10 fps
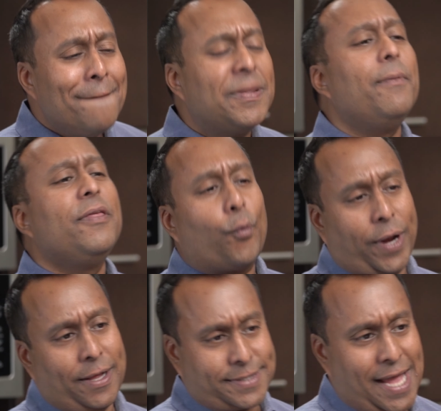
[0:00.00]
Give me the
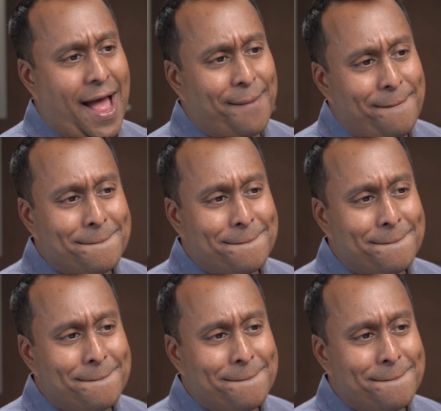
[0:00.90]
real time.